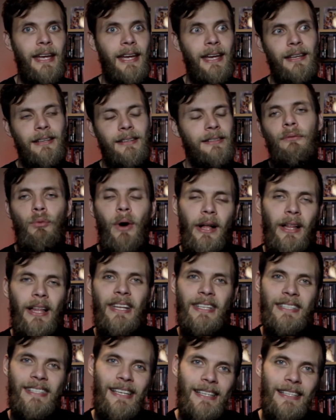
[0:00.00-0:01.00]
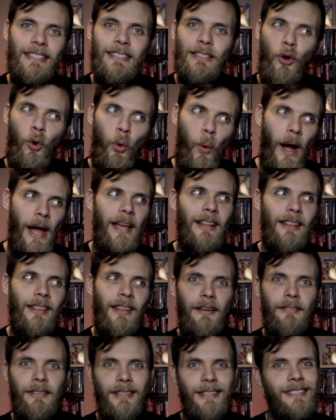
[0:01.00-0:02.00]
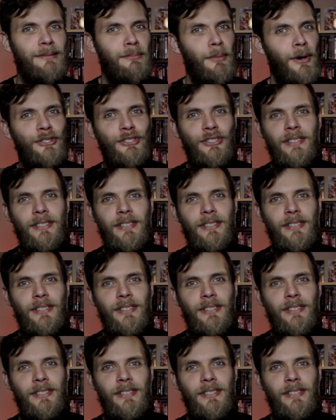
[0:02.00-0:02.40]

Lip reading: And while I didn't quite love it as much